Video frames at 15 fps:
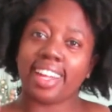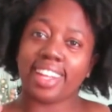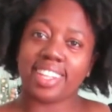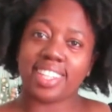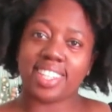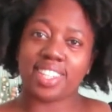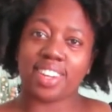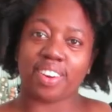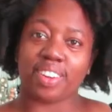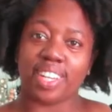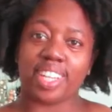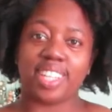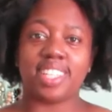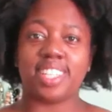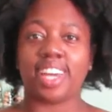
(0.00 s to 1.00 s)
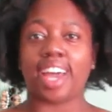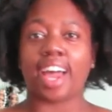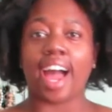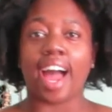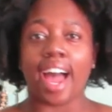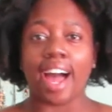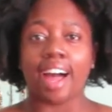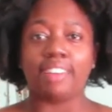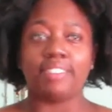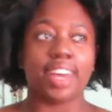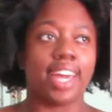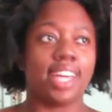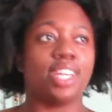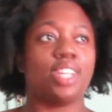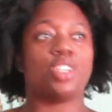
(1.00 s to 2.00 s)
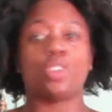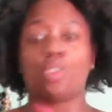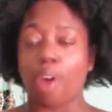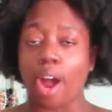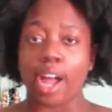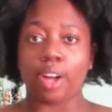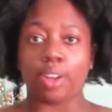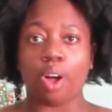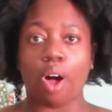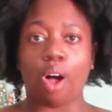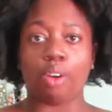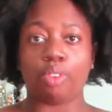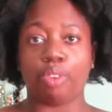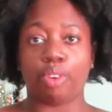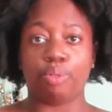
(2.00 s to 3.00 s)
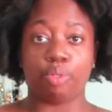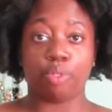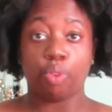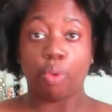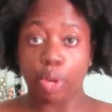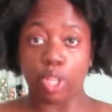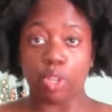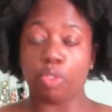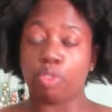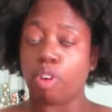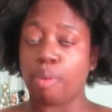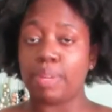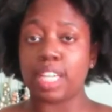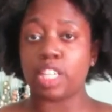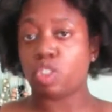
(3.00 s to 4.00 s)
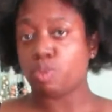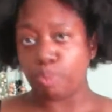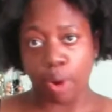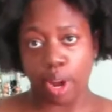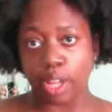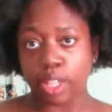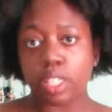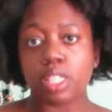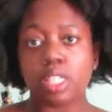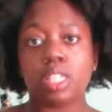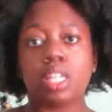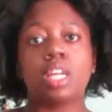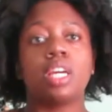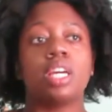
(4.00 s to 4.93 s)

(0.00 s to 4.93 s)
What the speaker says: it's Tony. Today I have a try-on haul for you from Express.